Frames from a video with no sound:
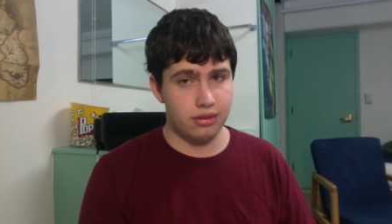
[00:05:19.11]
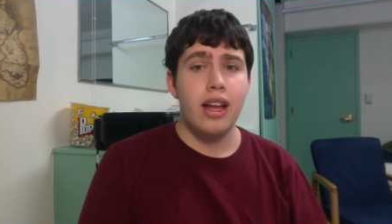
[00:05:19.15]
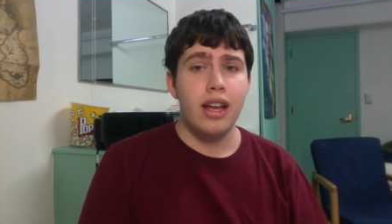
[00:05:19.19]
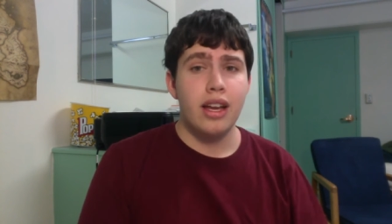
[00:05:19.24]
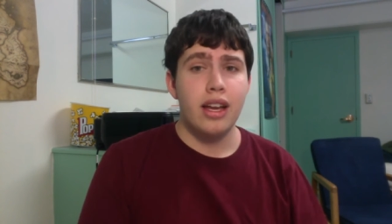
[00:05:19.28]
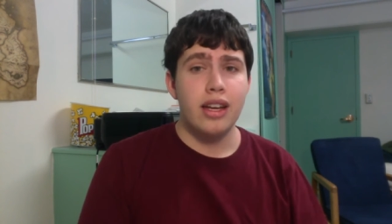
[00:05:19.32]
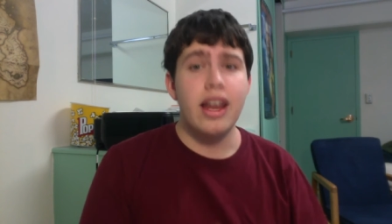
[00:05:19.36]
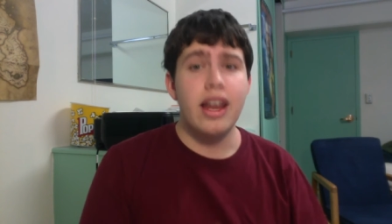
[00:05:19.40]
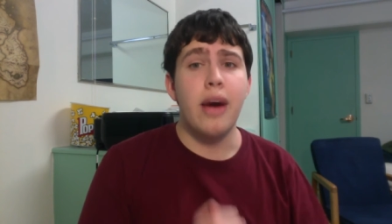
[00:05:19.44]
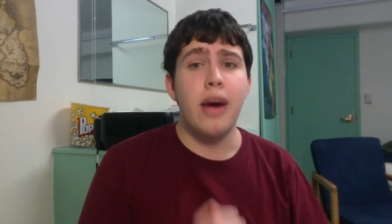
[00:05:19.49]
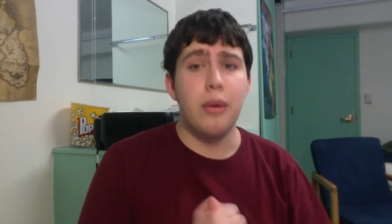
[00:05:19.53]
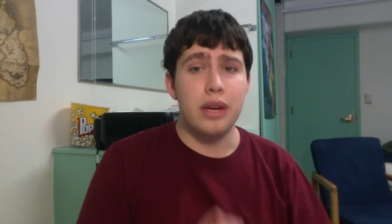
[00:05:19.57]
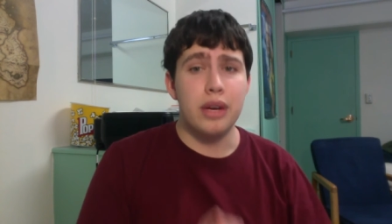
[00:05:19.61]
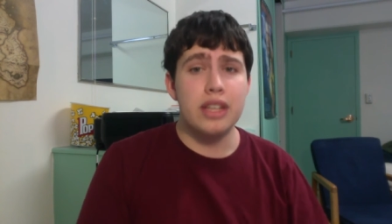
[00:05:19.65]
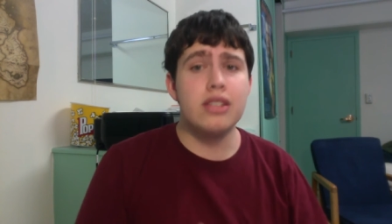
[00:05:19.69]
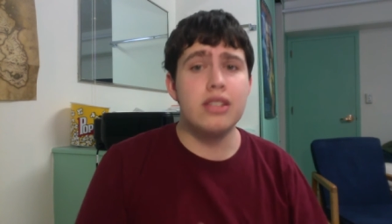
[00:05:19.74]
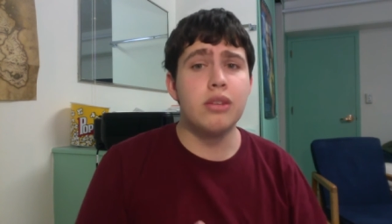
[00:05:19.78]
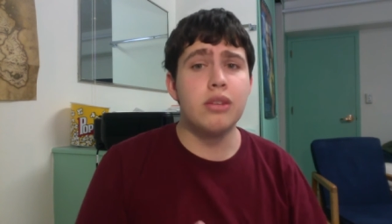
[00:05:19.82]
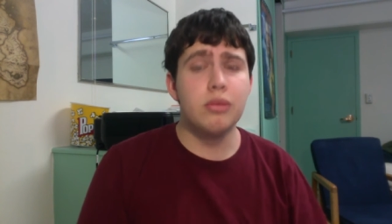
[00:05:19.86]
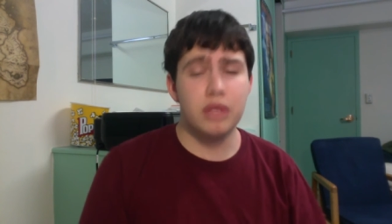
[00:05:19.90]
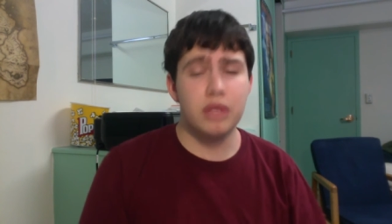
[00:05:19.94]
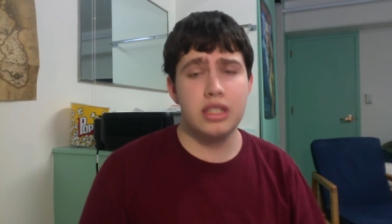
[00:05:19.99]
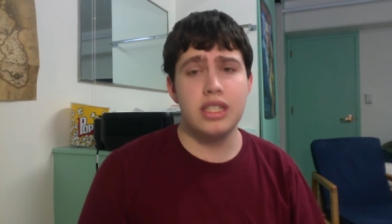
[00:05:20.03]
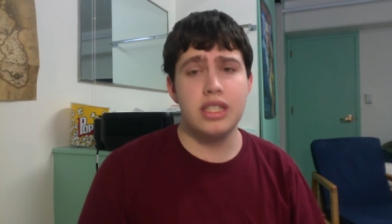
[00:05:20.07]
Now, is
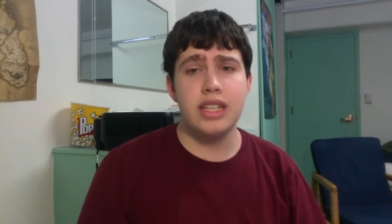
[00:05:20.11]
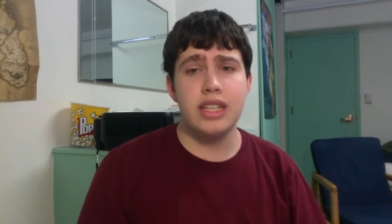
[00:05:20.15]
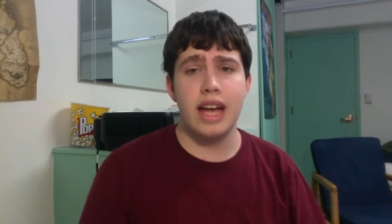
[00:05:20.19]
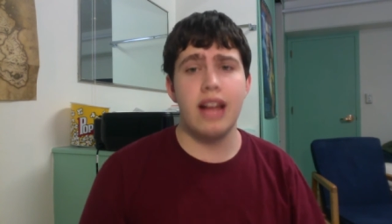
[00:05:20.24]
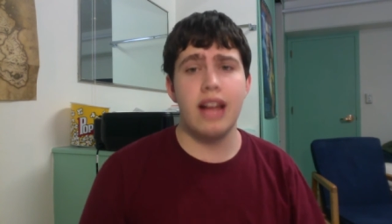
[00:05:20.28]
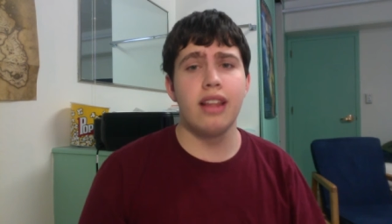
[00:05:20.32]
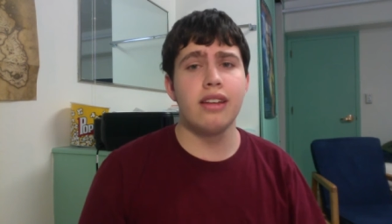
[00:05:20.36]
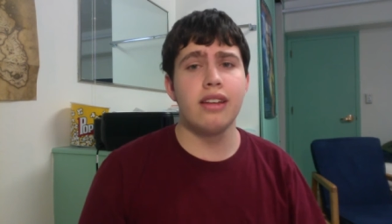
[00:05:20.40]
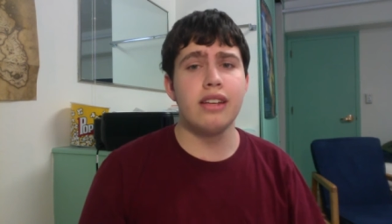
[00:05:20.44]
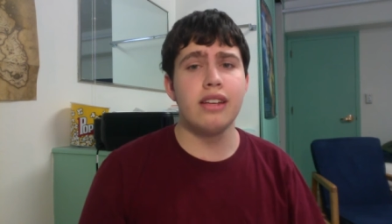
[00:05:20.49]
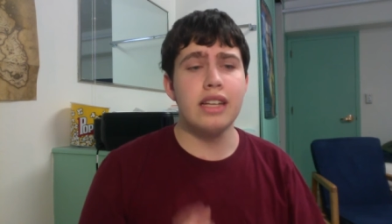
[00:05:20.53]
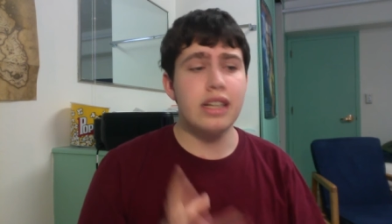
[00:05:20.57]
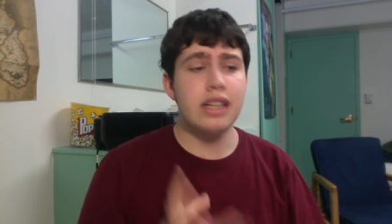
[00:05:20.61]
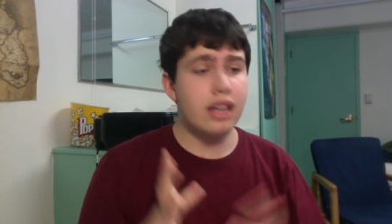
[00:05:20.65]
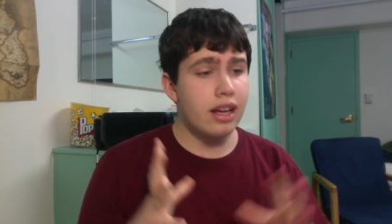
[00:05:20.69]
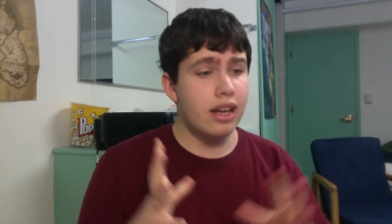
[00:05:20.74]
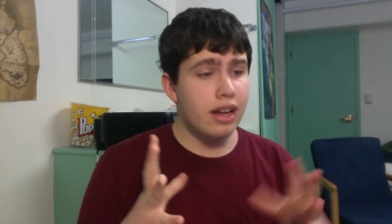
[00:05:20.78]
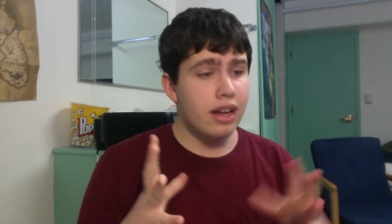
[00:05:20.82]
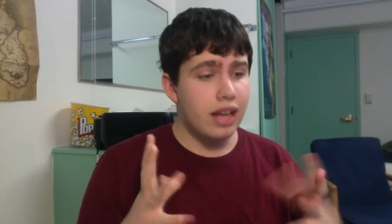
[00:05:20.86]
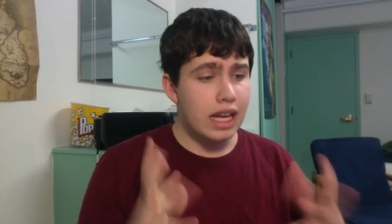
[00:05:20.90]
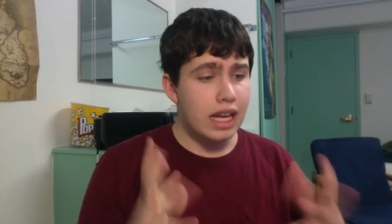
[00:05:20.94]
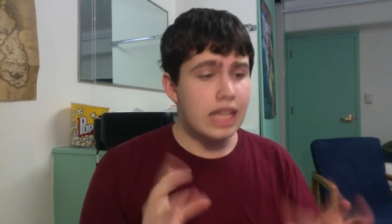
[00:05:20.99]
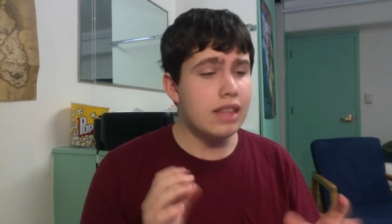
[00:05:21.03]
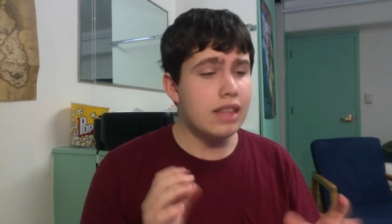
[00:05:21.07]
originality
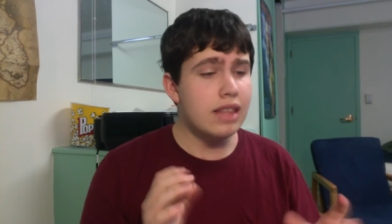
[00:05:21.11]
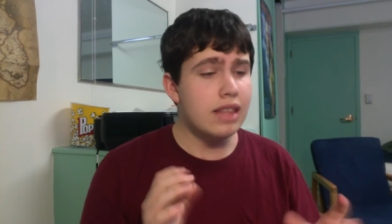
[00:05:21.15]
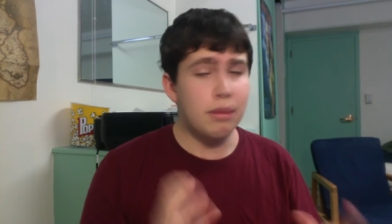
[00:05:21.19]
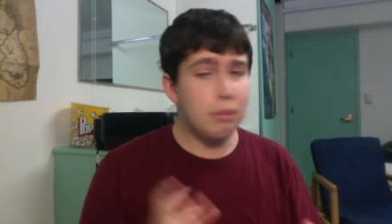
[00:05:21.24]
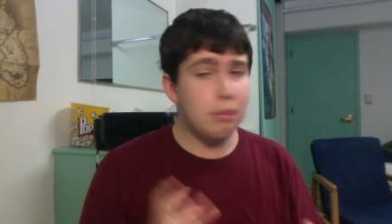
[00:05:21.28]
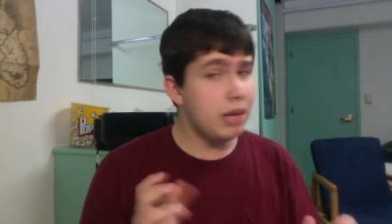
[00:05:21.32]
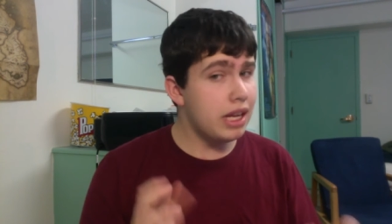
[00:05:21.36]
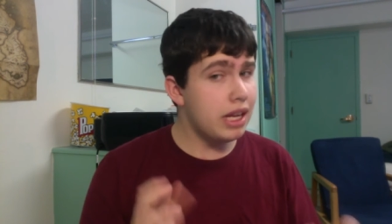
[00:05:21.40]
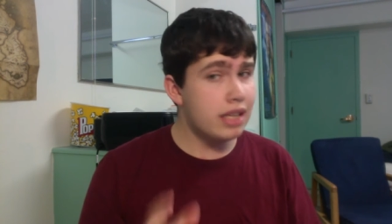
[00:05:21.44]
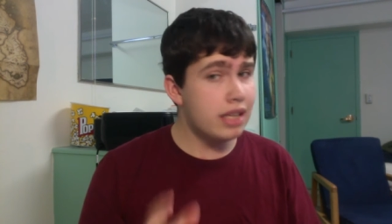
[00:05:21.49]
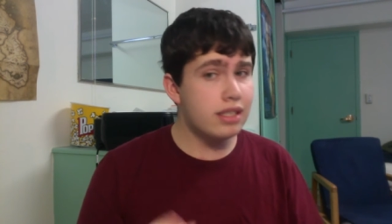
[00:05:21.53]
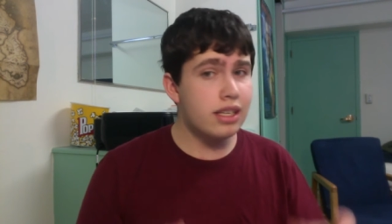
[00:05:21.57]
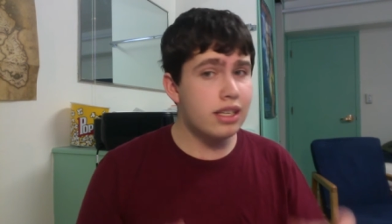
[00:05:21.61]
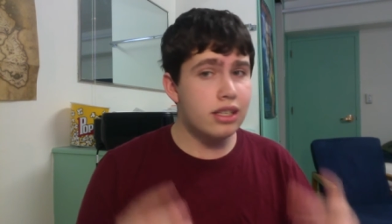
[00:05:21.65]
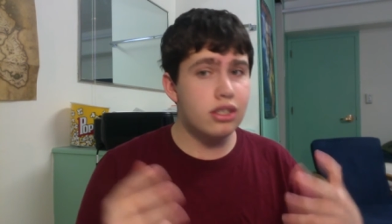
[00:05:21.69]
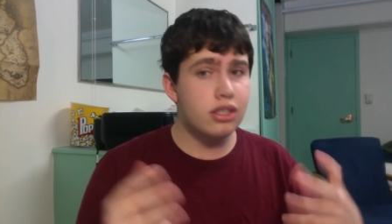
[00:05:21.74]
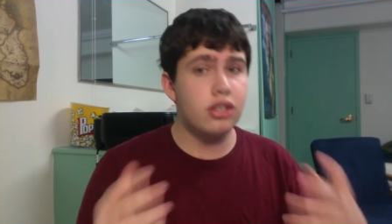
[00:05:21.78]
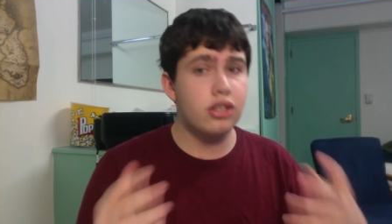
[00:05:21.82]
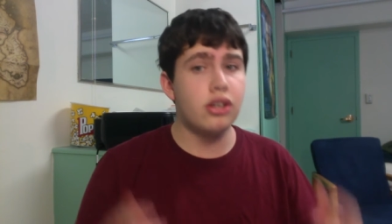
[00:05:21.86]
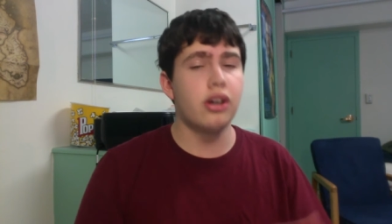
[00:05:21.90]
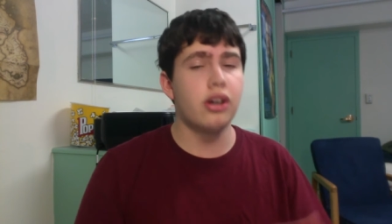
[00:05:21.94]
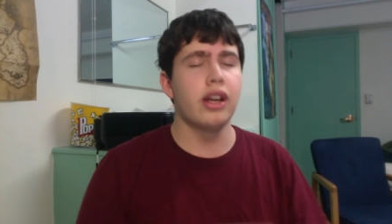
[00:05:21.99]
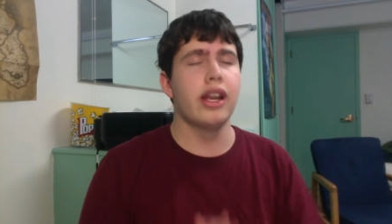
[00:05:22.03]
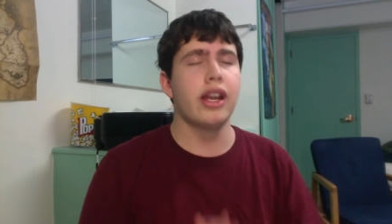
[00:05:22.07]
in the pieces
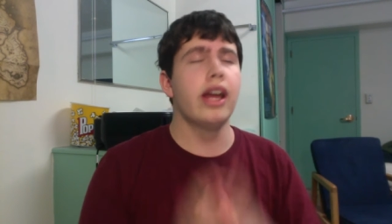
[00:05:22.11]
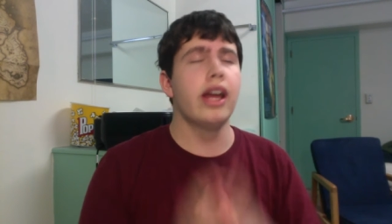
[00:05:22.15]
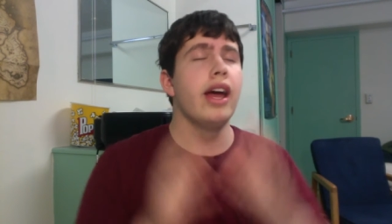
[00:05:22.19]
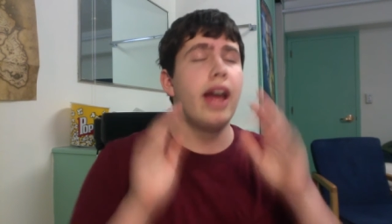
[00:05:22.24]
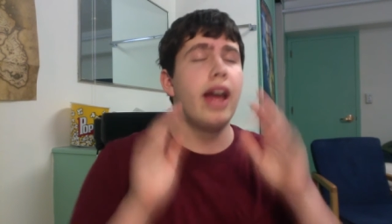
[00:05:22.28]
good?